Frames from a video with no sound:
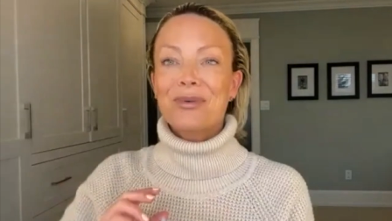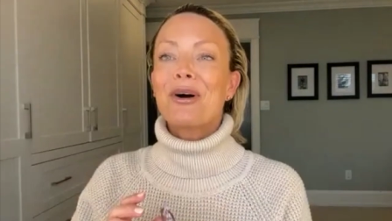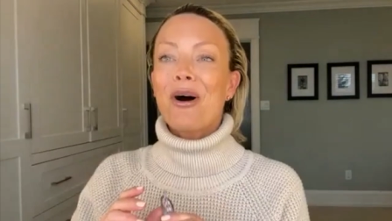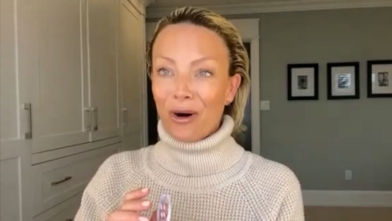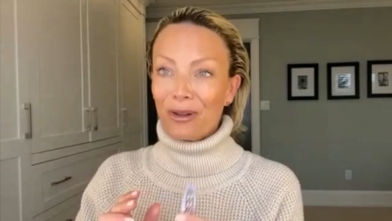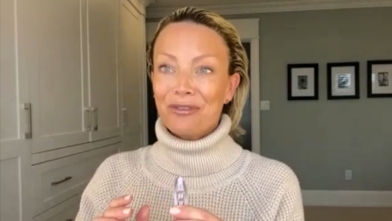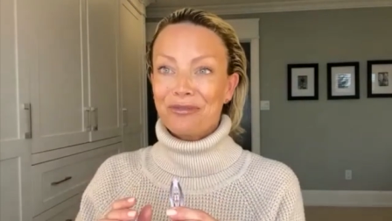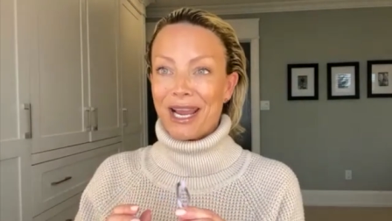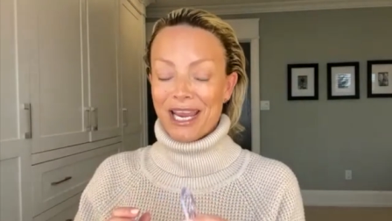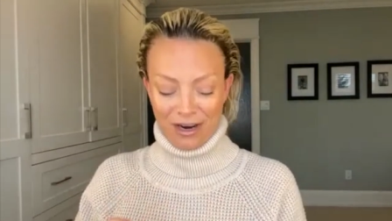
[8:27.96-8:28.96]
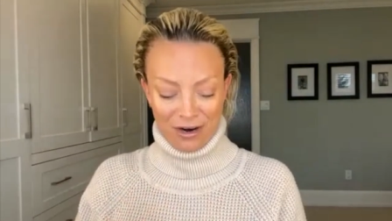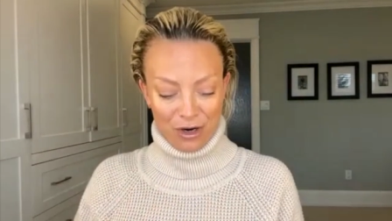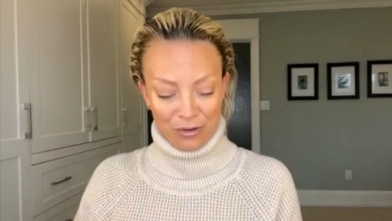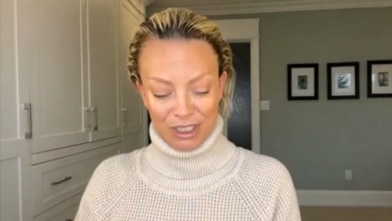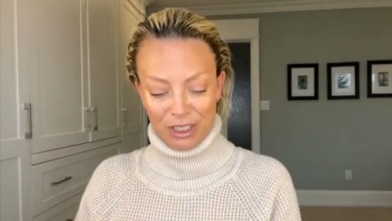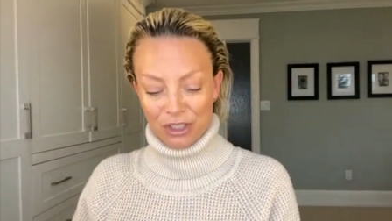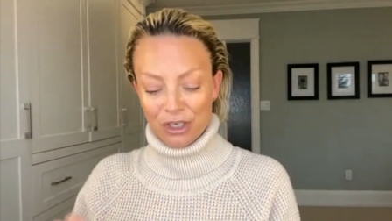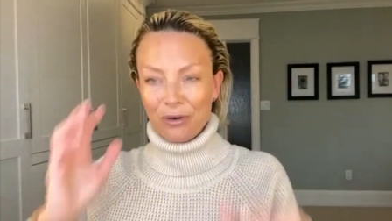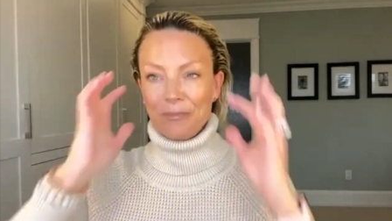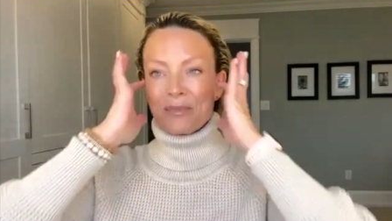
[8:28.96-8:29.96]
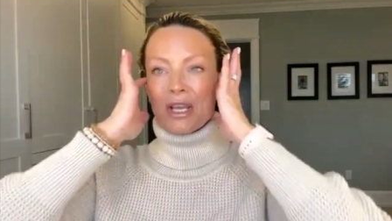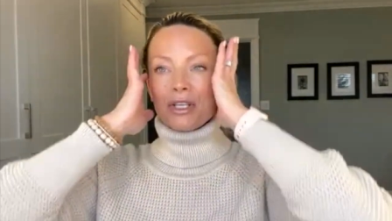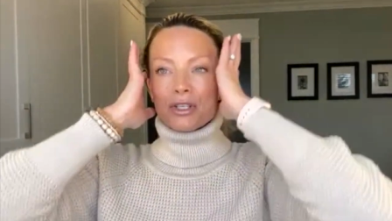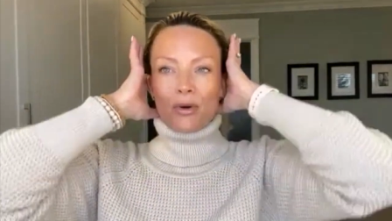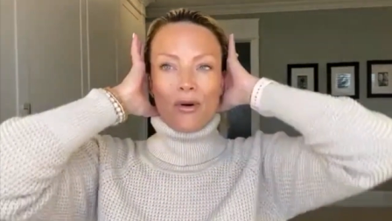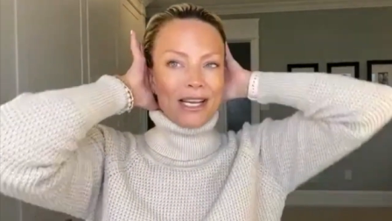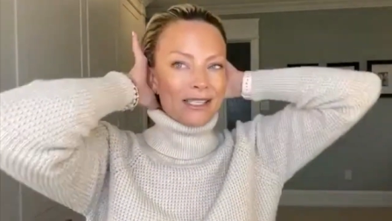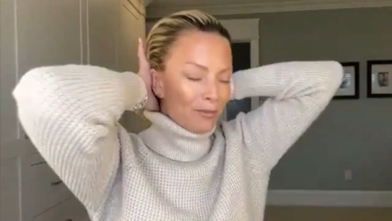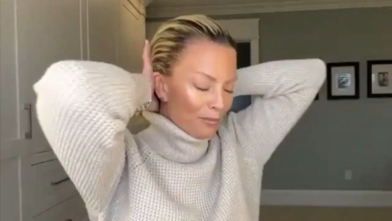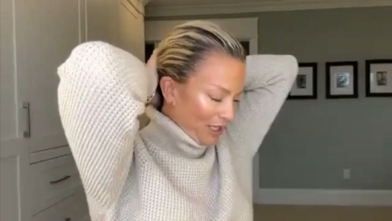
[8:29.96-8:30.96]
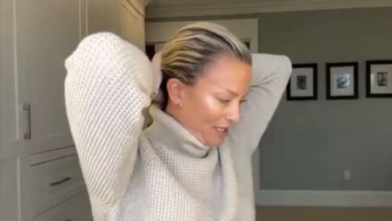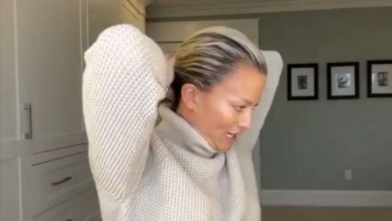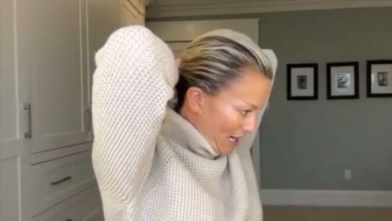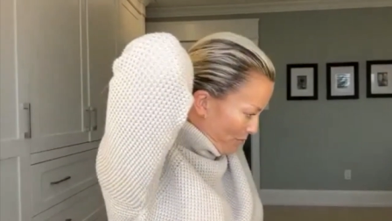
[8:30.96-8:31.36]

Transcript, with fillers: what all of my hair goes into. So I simply take